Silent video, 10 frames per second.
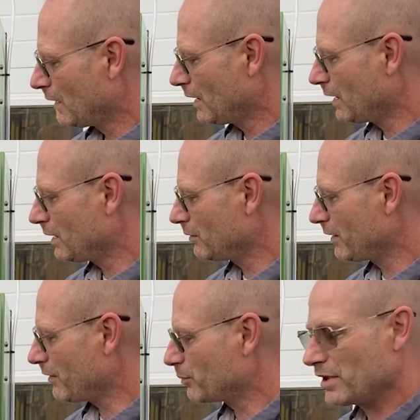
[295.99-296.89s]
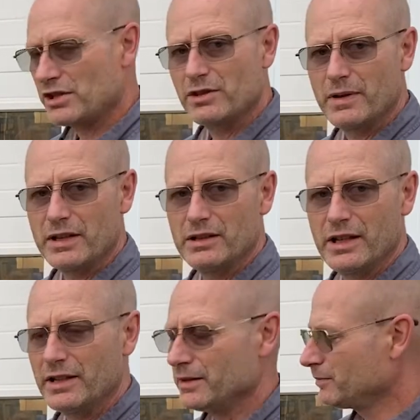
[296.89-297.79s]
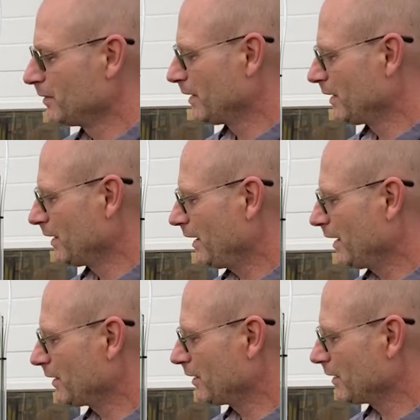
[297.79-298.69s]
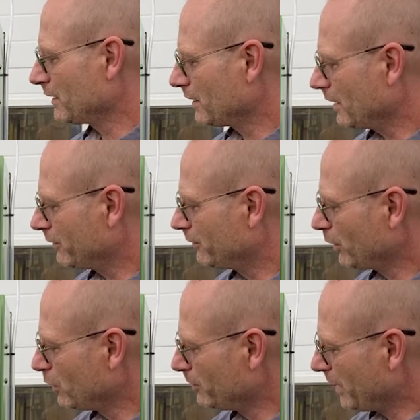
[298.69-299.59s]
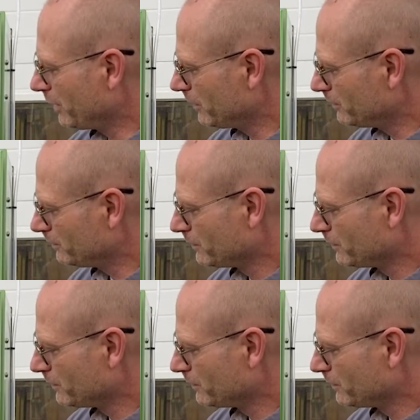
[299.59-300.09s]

We have a pressure regulator and a flow meter